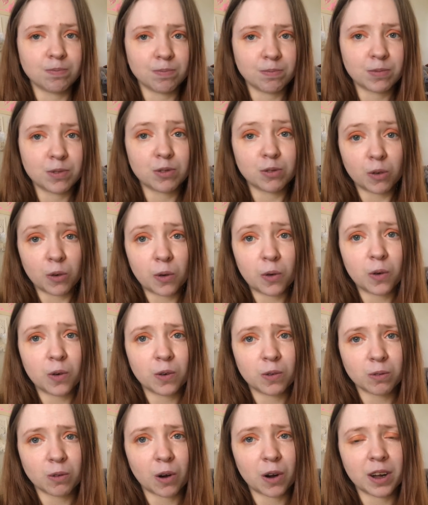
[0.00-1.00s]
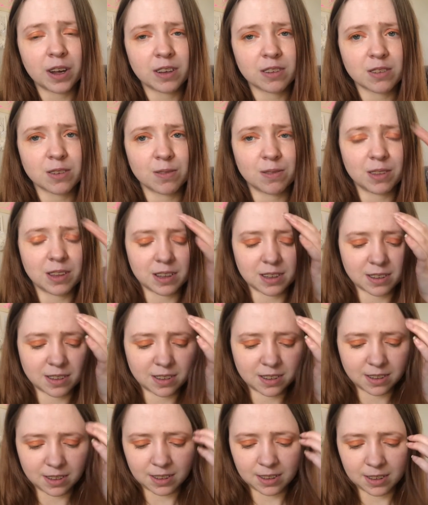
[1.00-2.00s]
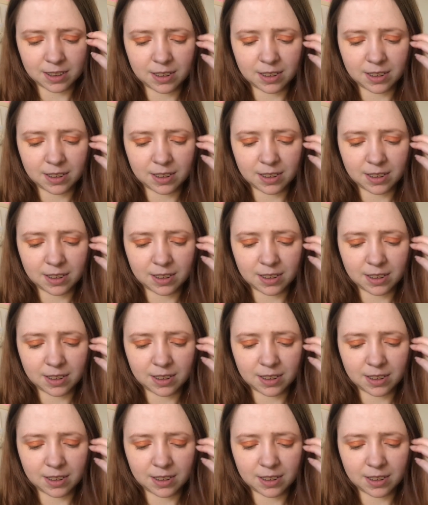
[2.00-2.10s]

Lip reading: four rounds of this